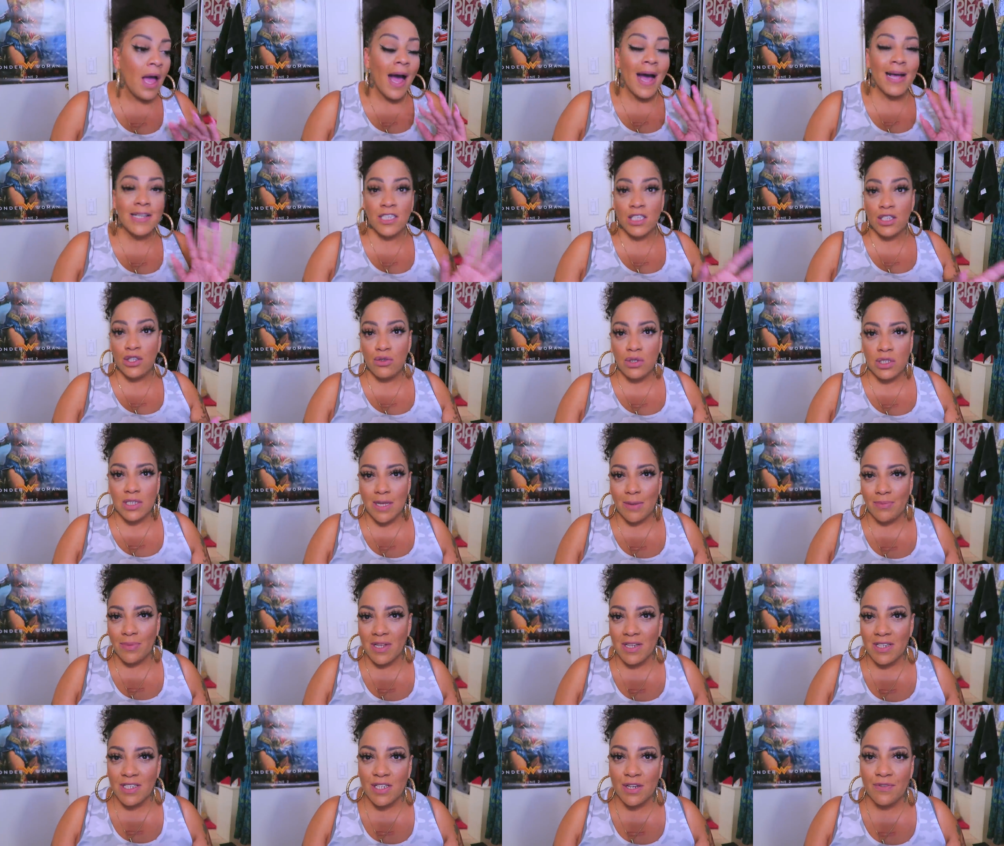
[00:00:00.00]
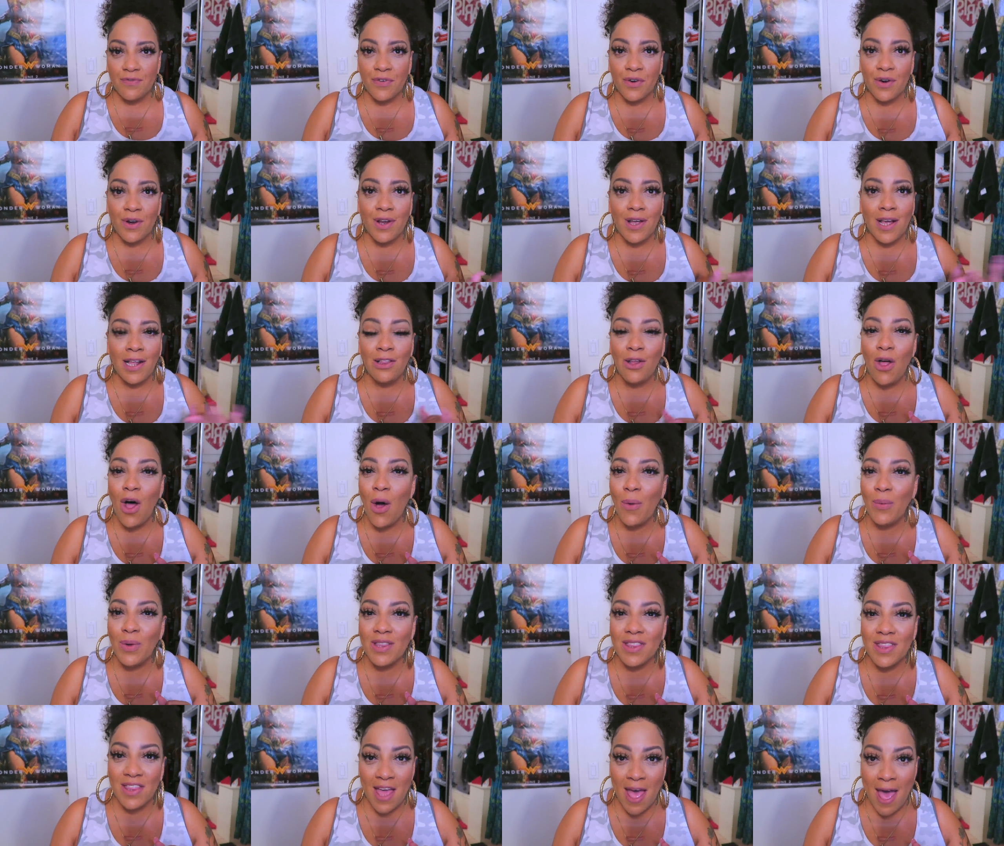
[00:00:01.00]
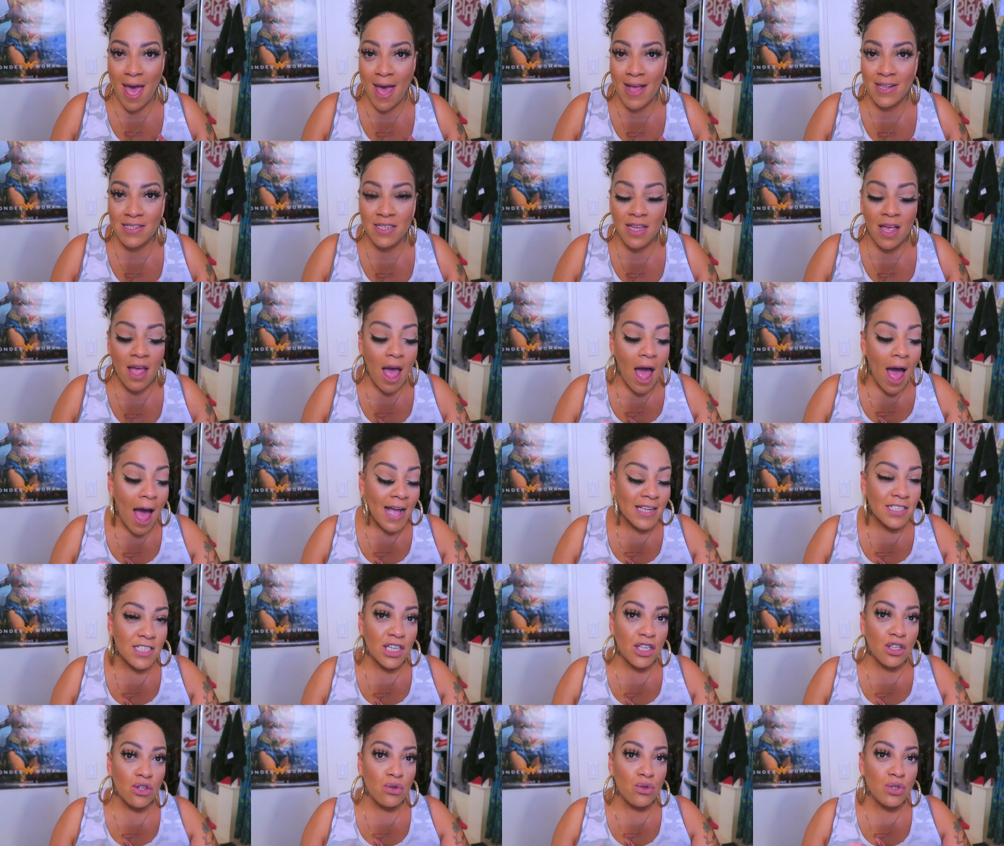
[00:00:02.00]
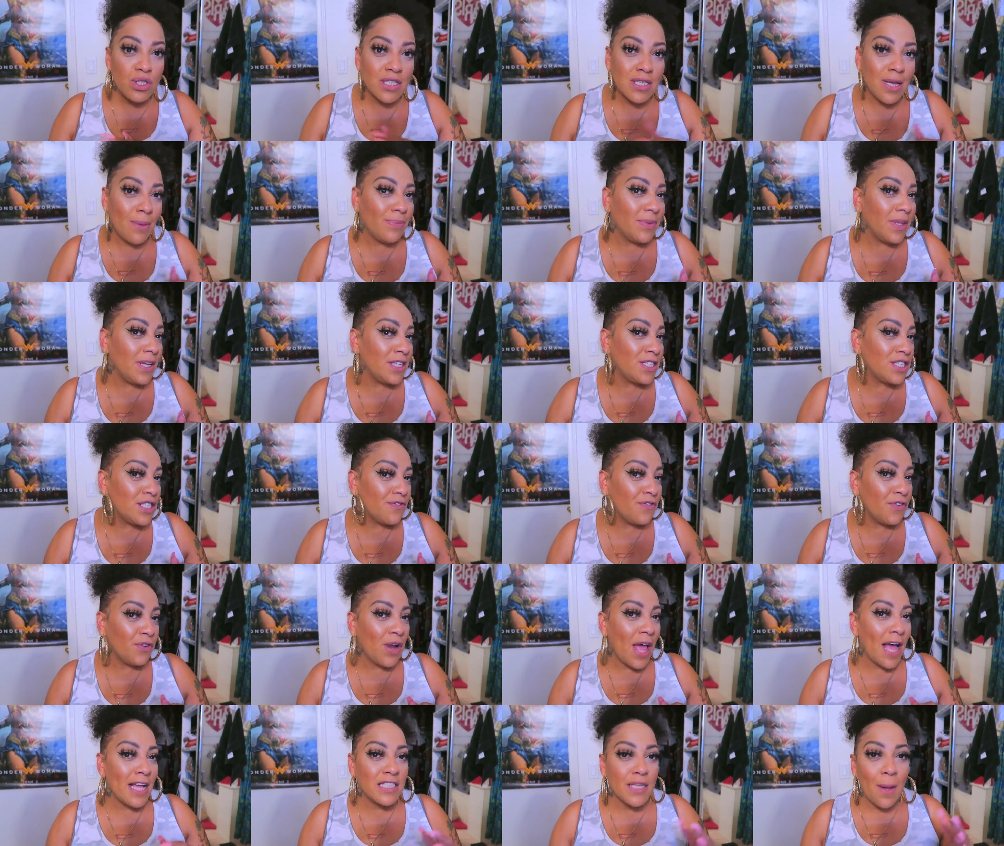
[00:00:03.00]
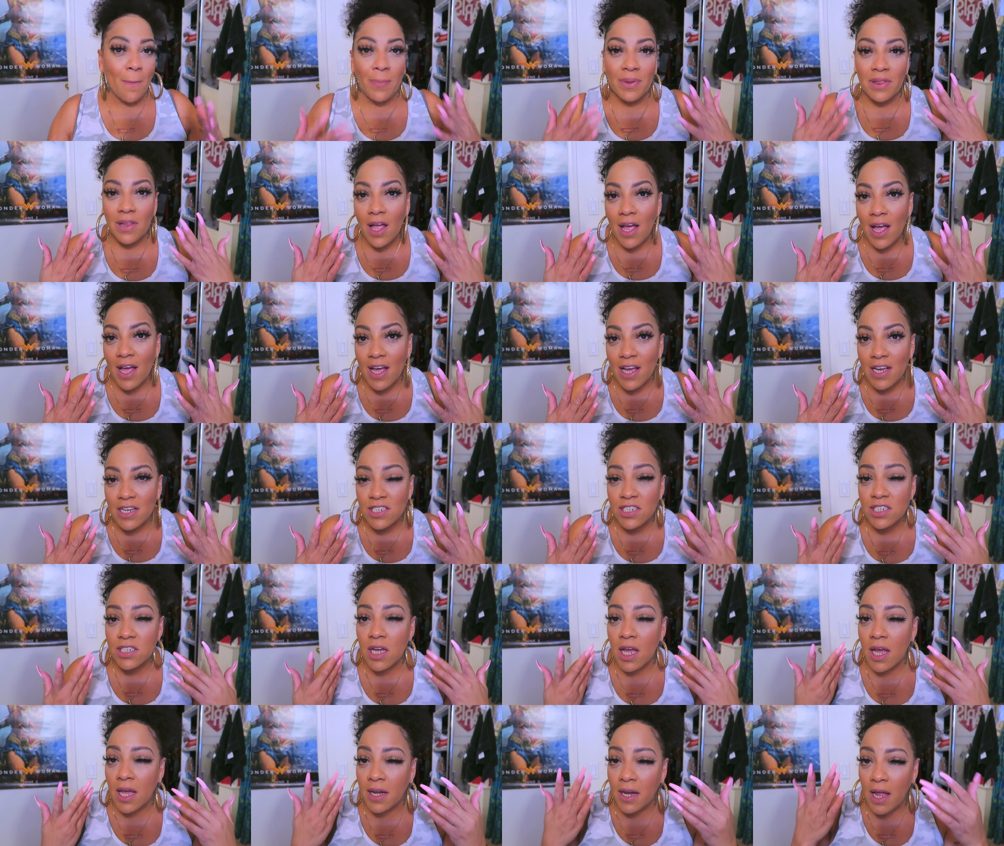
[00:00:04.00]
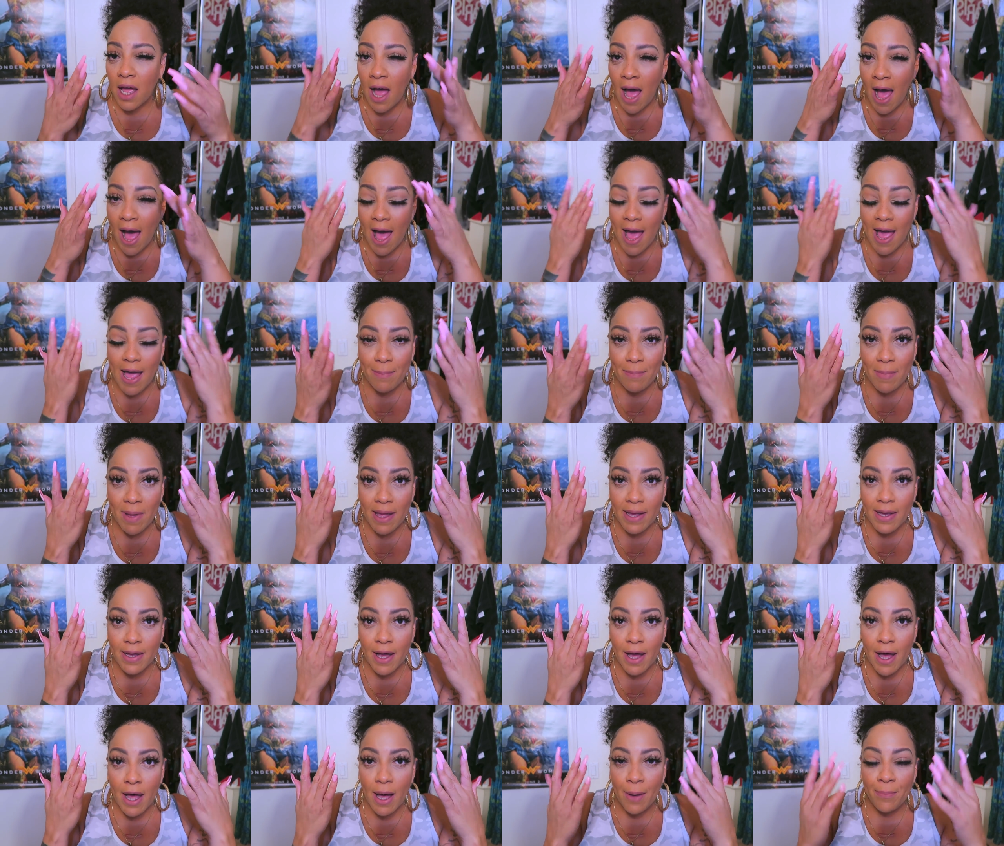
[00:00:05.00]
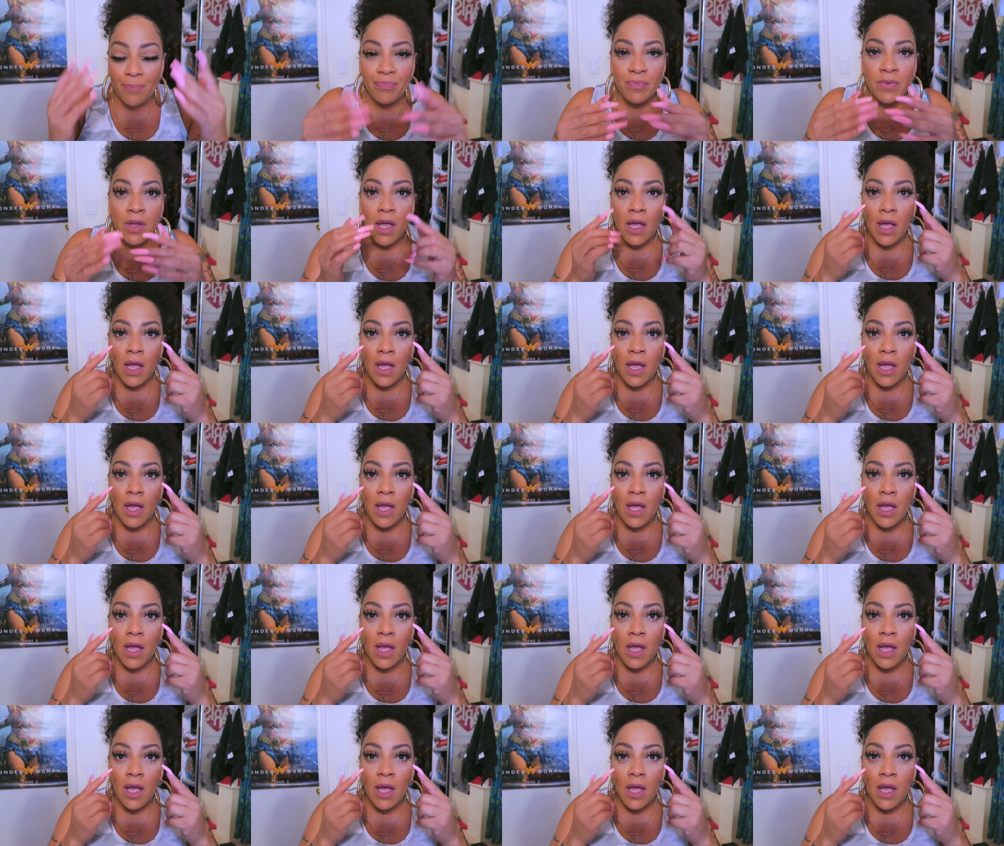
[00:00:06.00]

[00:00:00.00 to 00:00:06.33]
I did use something different. Along with that, I did use something different as a blush and eye makeup